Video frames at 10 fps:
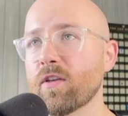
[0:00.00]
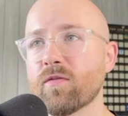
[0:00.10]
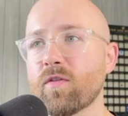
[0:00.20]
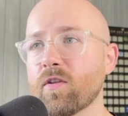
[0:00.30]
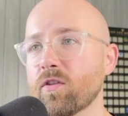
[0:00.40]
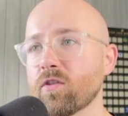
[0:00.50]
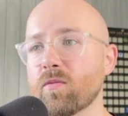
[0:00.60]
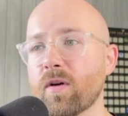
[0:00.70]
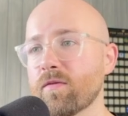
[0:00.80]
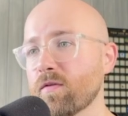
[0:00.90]
funds or
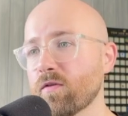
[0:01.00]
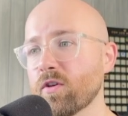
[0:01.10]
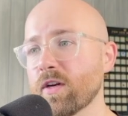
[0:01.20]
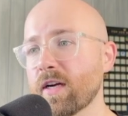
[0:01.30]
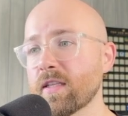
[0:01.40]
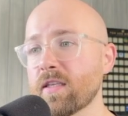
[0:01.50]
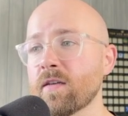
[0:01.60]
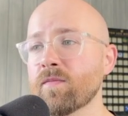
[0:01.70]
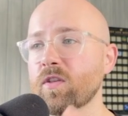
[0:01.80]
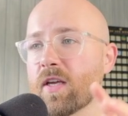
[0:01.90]
whatever for your
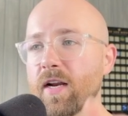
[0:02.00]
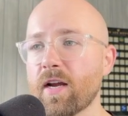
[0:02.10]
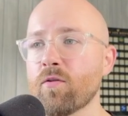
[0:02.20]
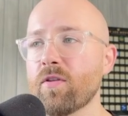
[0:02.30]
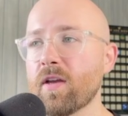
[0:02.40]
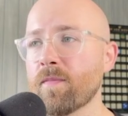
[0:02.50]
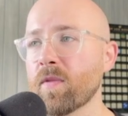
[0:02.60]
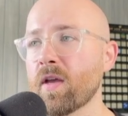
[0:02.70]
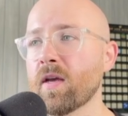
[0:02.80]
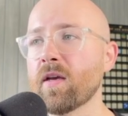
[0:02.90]
idea to get it out there,
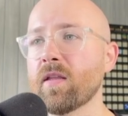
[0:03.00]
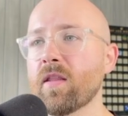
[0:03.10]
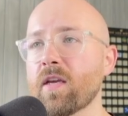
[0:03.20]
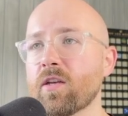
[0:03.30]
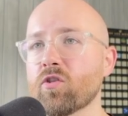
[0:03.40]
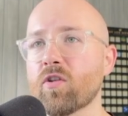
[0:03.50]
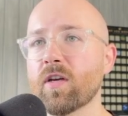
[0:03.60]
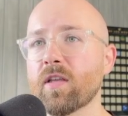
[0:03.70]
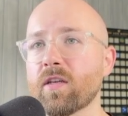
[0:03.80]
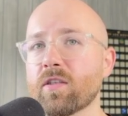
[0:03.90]
then you can
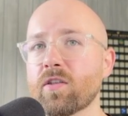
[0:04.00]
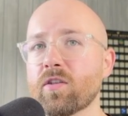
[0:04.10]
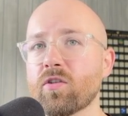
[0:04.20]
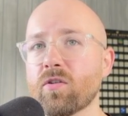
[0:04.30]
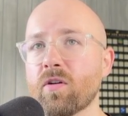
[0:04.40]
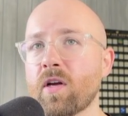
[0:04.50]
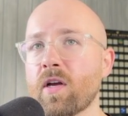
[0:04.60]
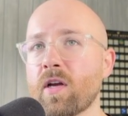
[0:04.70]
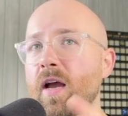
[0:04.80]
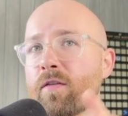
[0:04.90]
try this. So
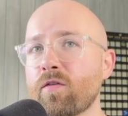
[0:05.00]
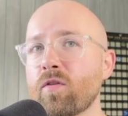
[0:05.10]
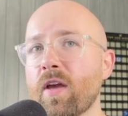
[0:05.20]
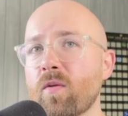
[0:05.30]
if you then